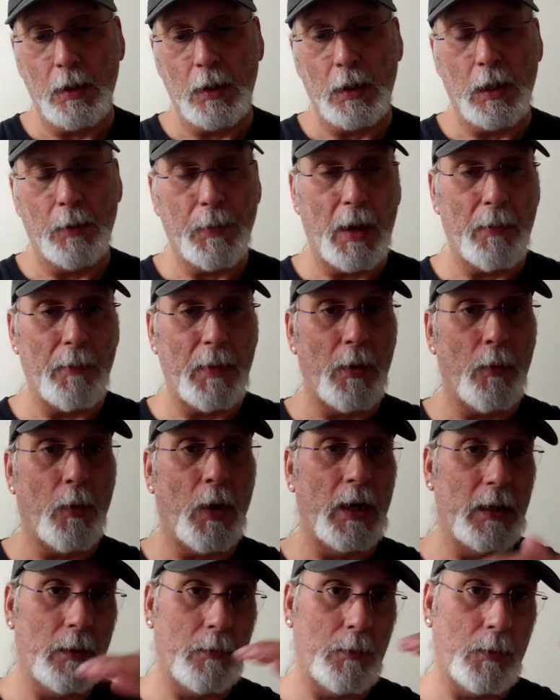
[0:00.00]
I may
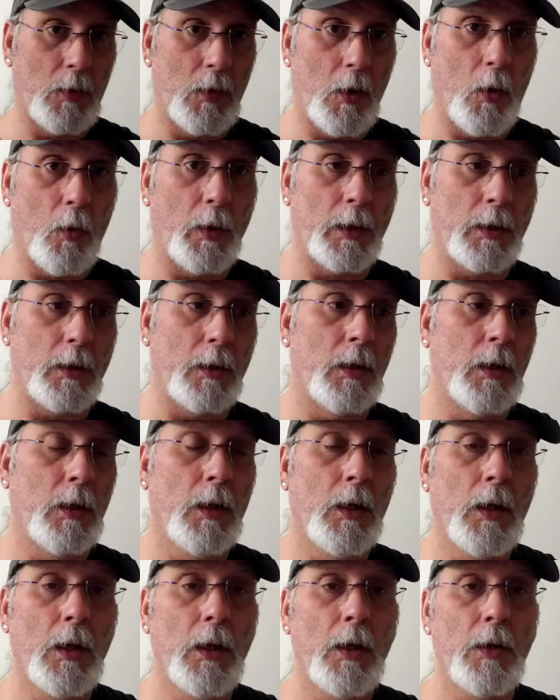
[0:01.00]
wind up going
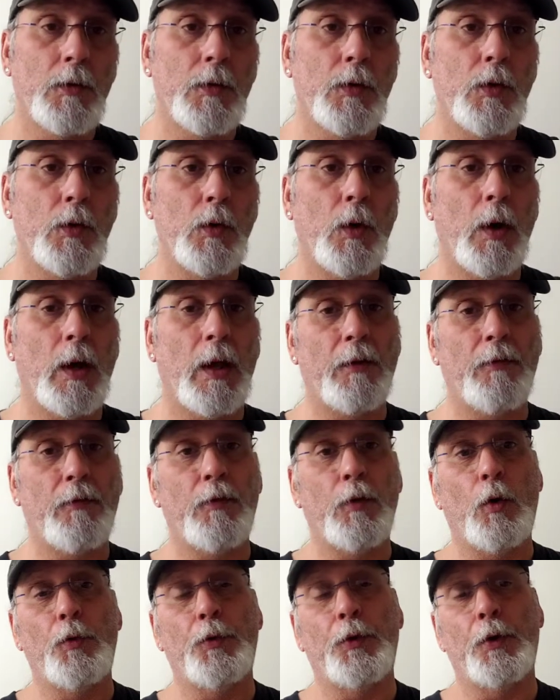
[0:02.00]
to a
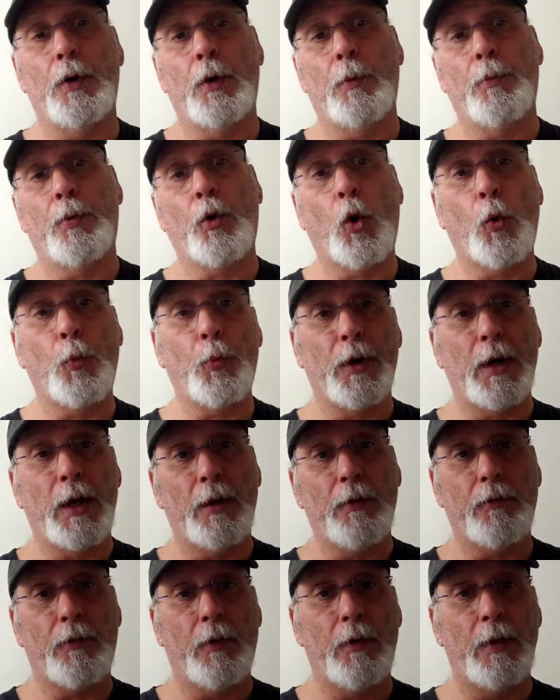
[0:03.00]
filter
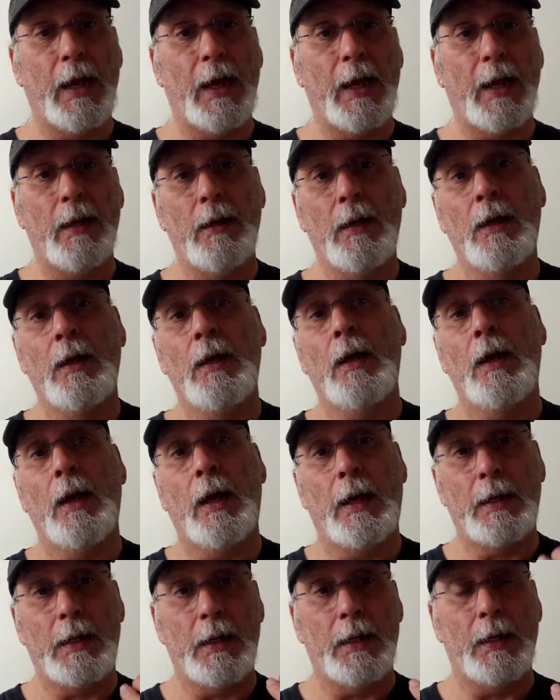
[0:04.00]
appropriate for that
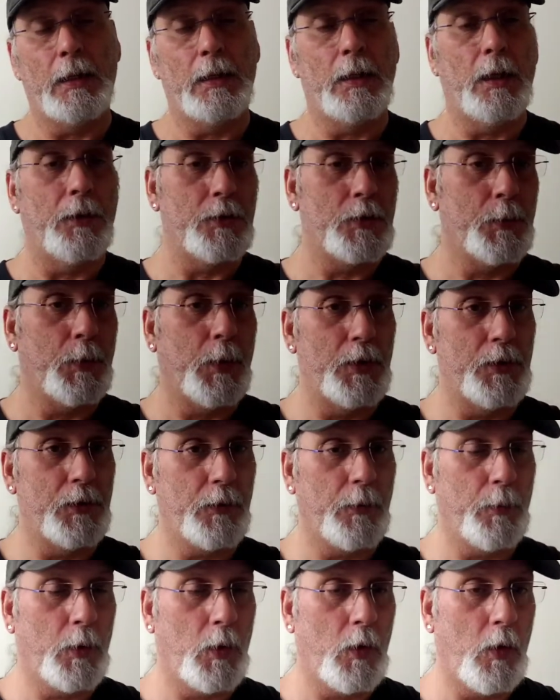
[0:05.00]
and getting another
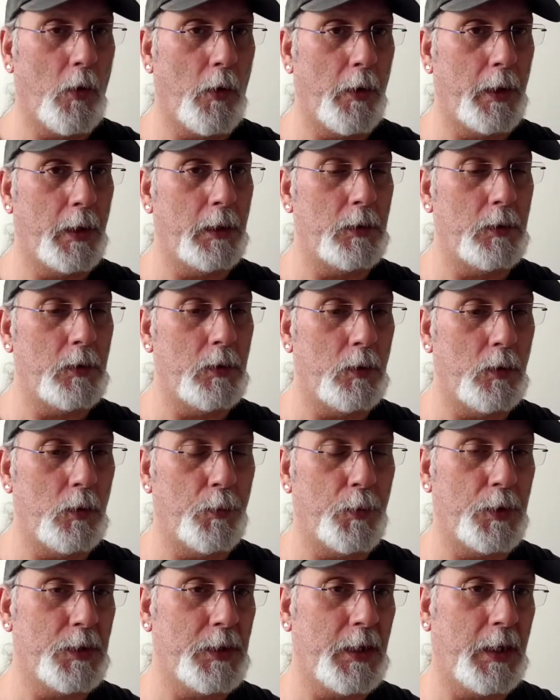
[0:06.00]
sponge from Corey to
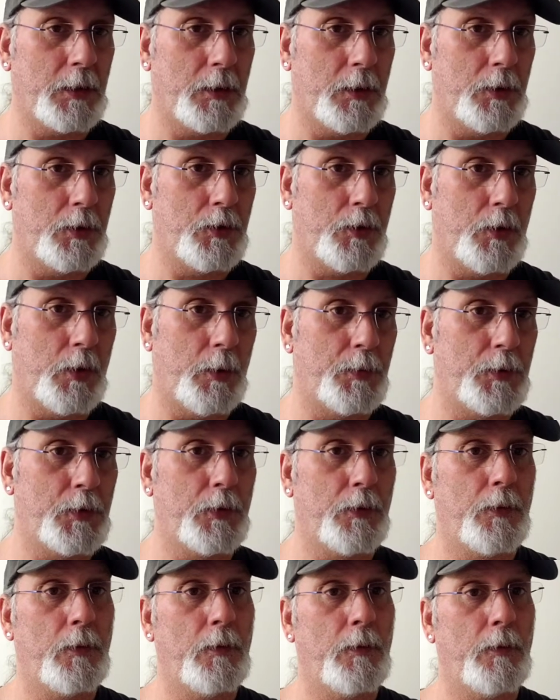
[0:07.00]
protect the
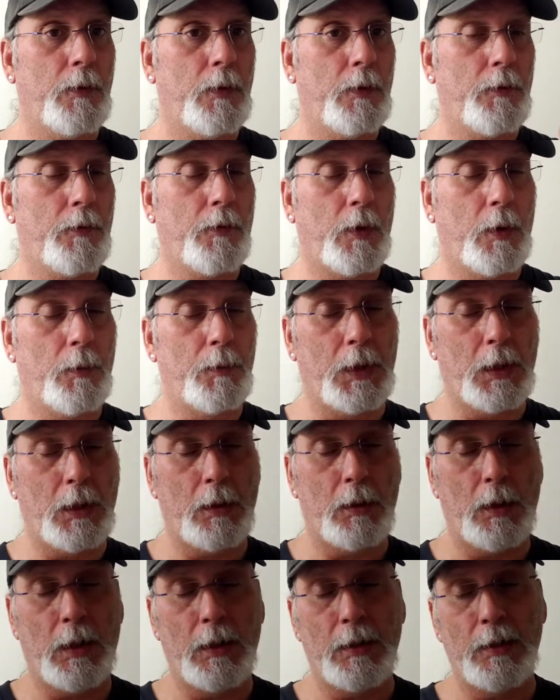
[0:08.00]
shrimps from
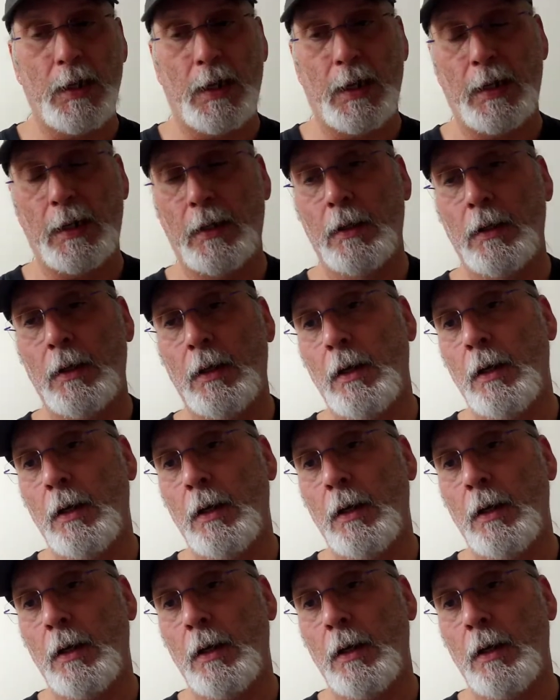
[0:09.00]
the intake.